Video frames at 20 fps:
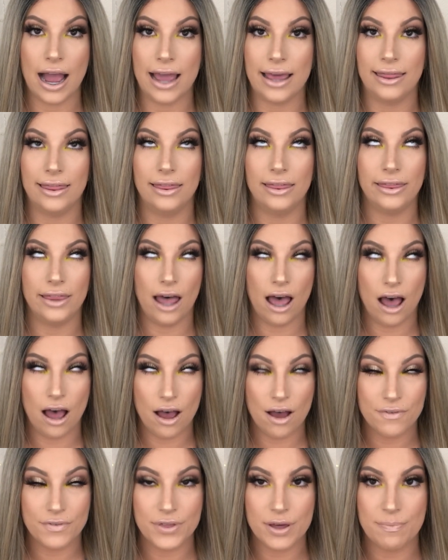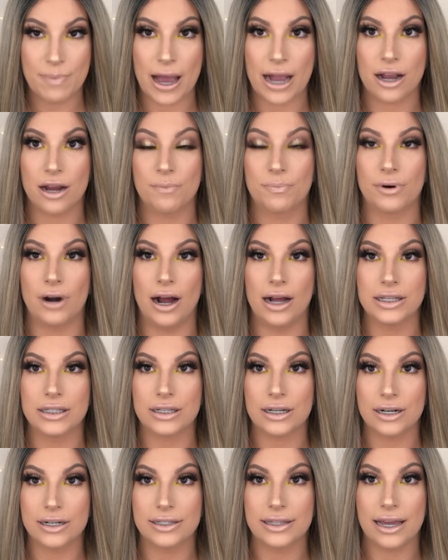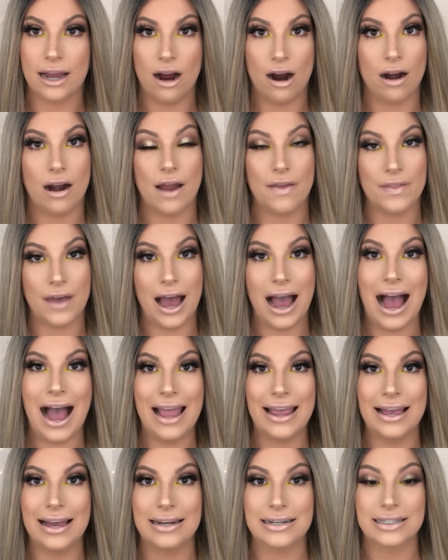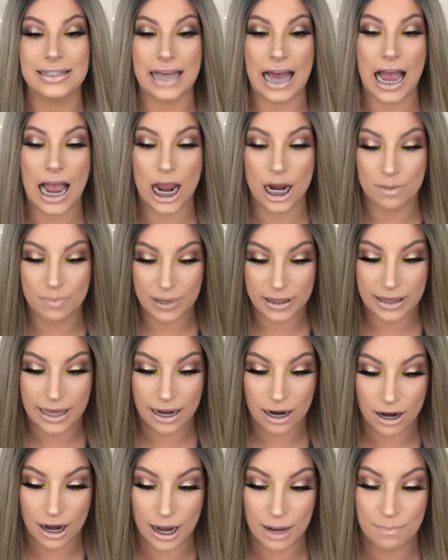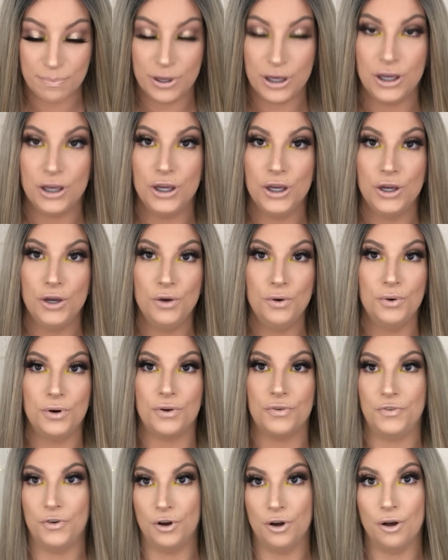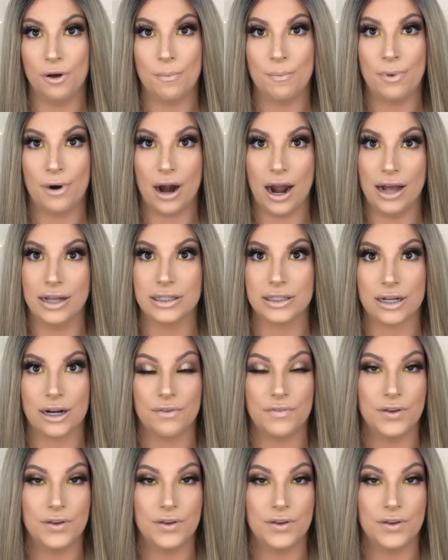I love the Becca bronzers. They are on the high-end side, but they are a beautiful bronzer.